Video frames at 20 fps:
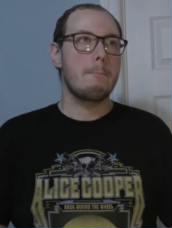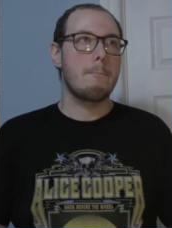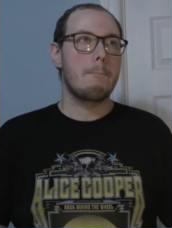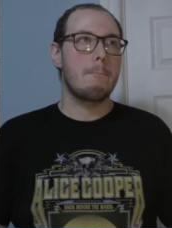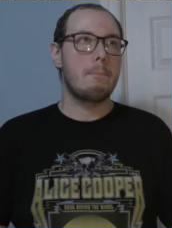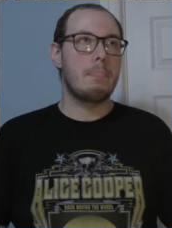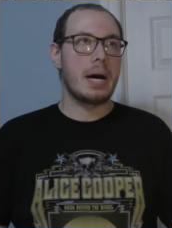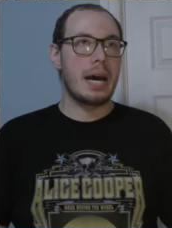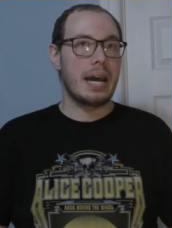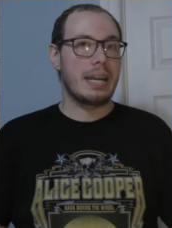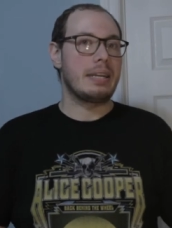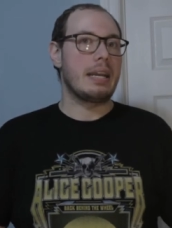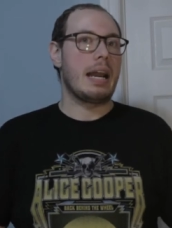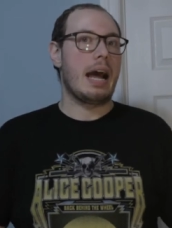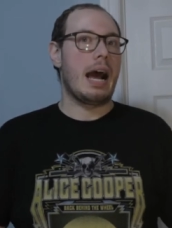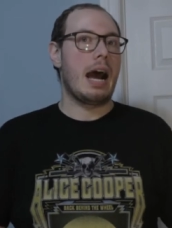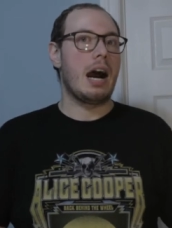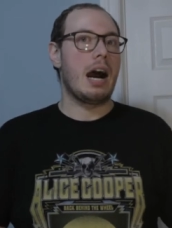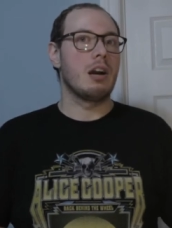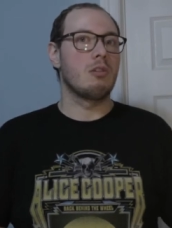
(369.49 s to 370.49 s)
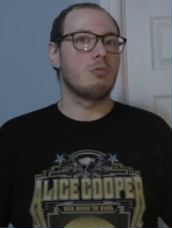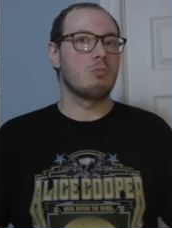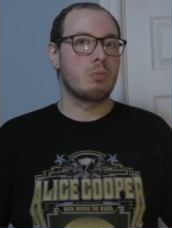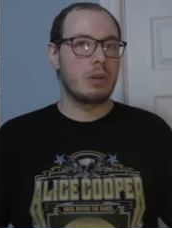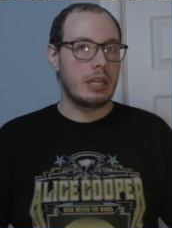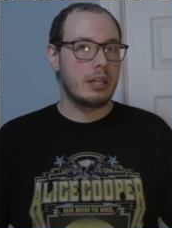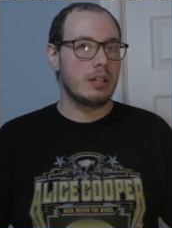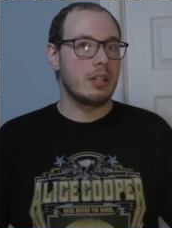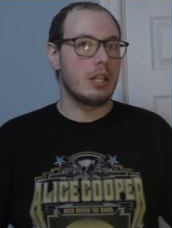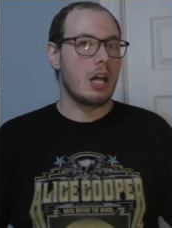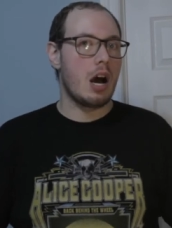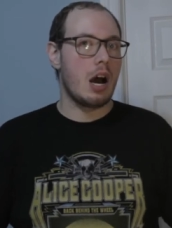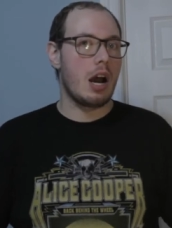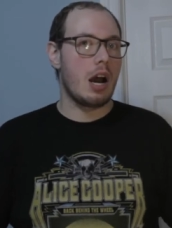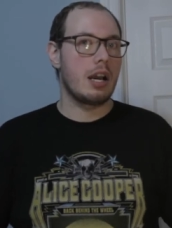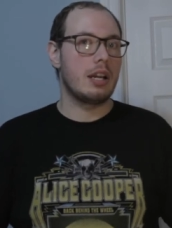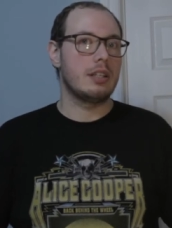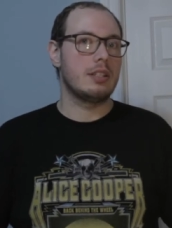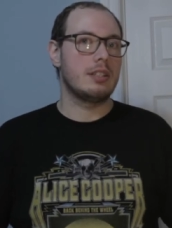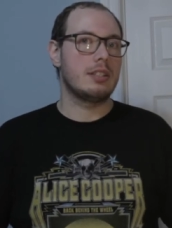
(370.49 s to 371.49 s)
but I
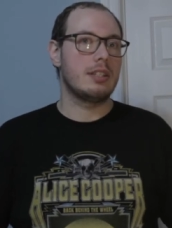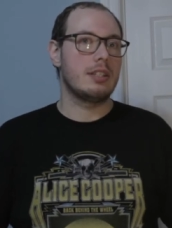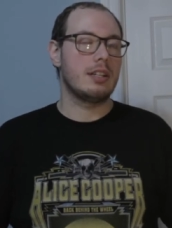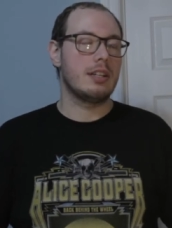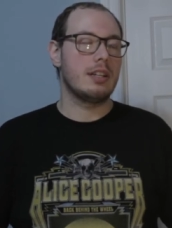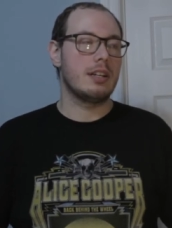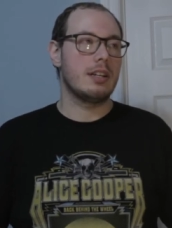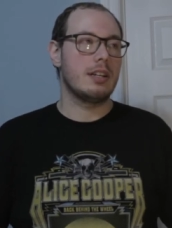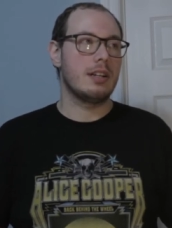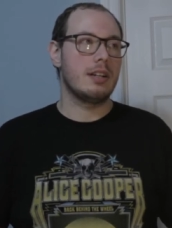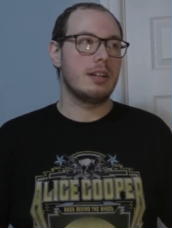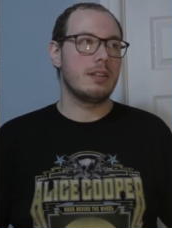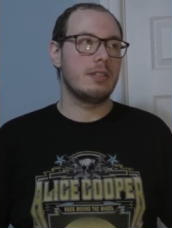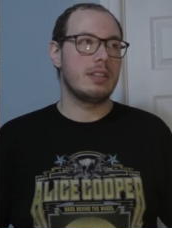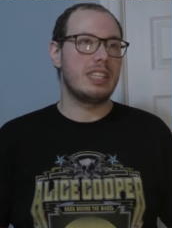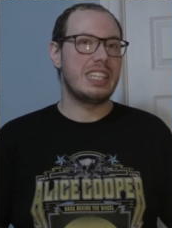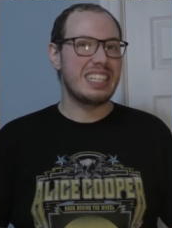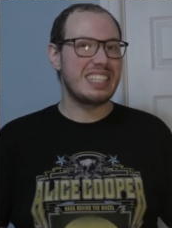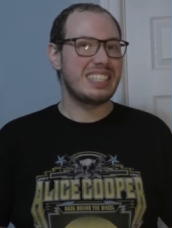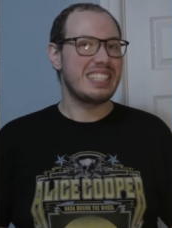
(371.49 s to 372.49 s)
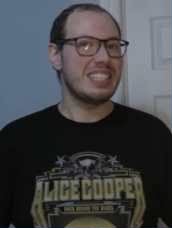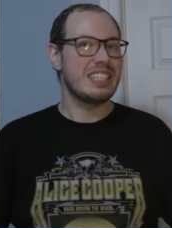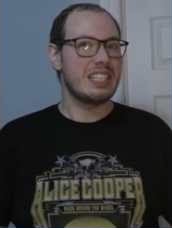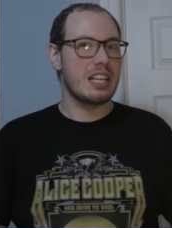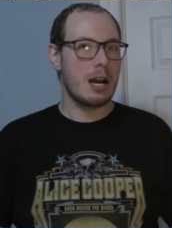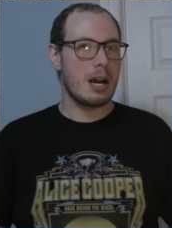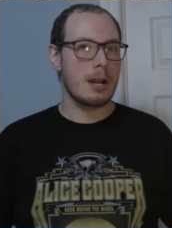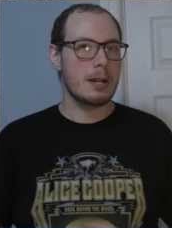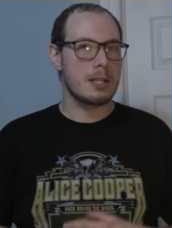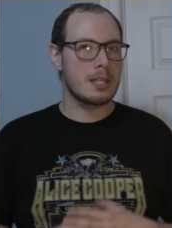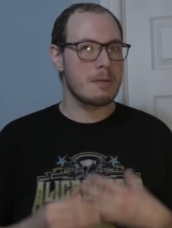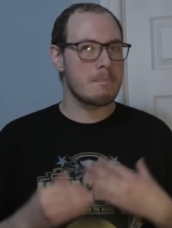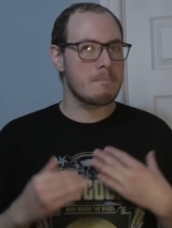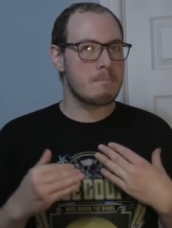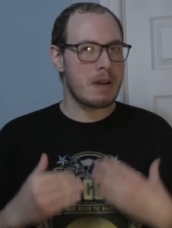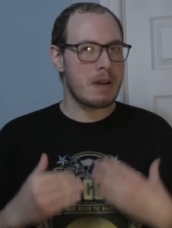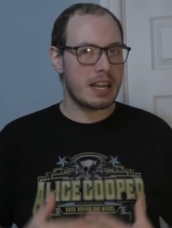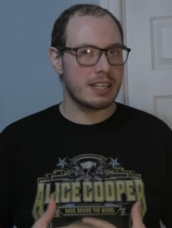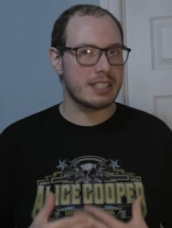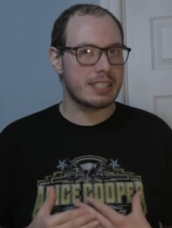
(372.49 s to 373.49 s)
realized this is not the
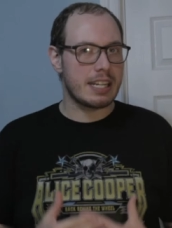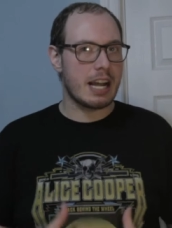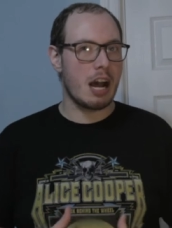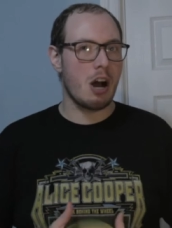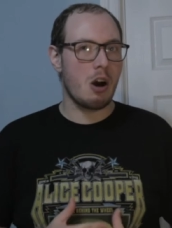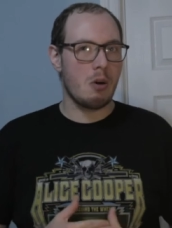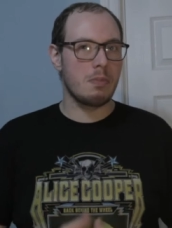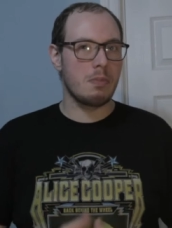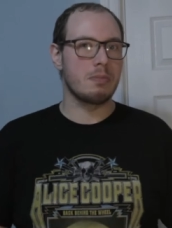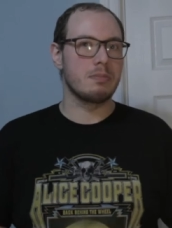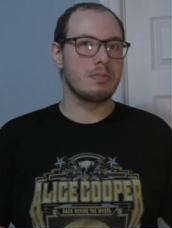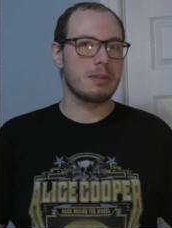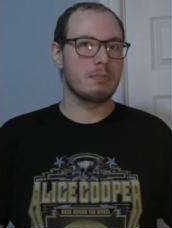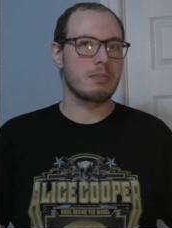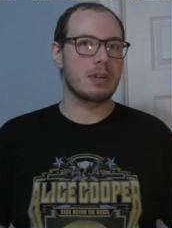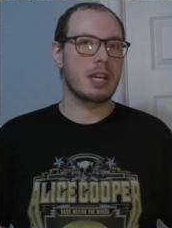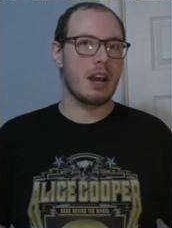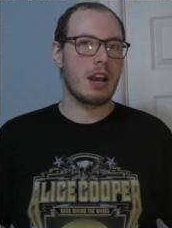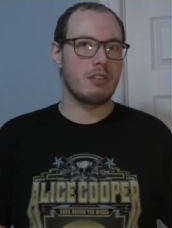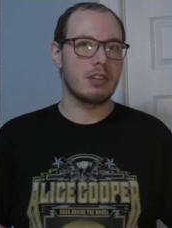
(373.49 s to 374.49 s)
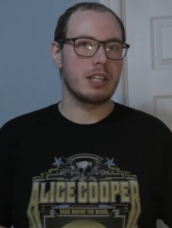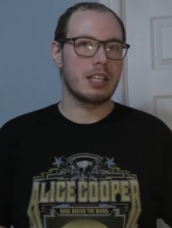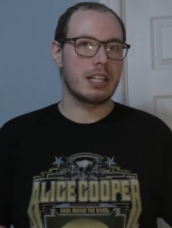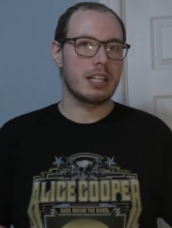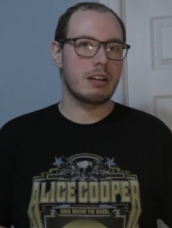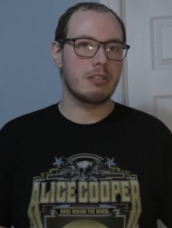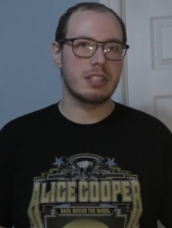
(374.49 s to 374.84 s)
best albums I'm counting down.